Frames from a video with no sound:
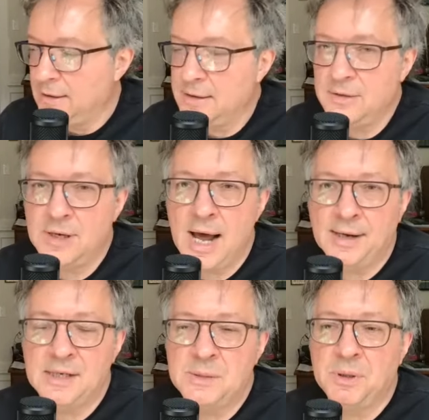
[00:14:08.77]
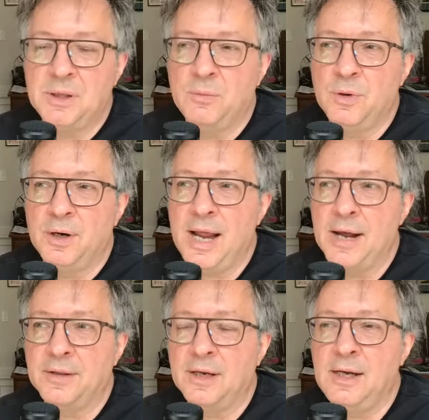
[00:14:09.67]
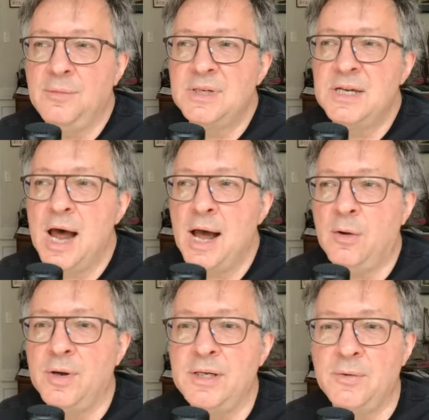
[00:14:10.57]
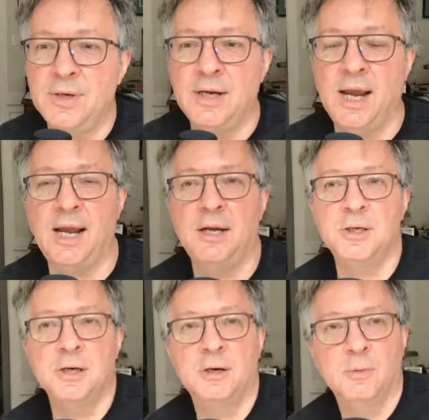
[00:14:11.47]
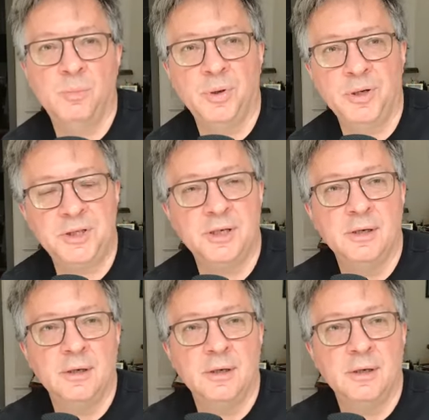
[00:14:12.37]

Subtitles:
Dukakis put the word out that he was not going to engage Bush